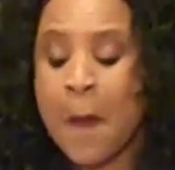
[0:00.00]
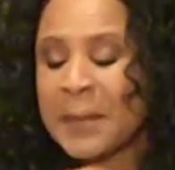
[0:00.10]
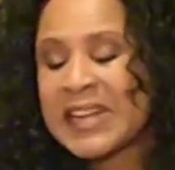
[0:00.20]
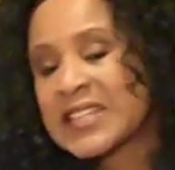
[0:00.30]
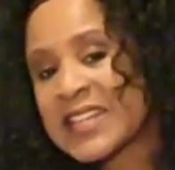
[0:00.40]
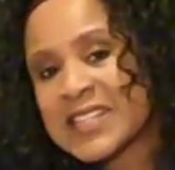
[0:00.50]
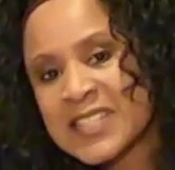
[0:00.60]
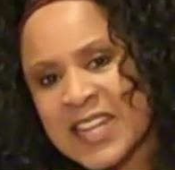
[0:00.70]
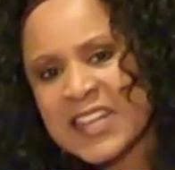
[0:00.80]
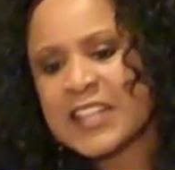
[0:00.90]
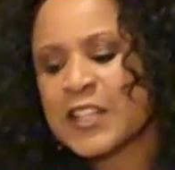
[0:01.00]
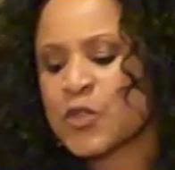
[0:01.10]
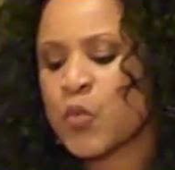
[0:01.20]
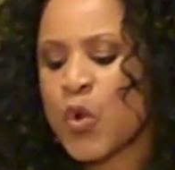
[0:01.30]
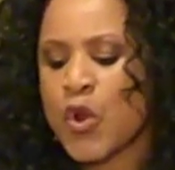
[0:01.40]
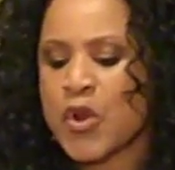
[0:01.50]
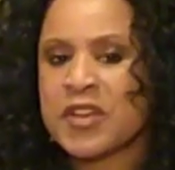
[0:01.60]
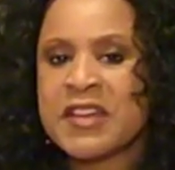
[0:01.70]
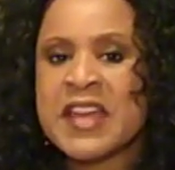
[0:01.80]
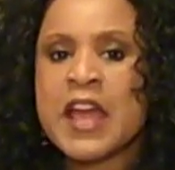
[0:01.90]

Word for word: But as I study this word,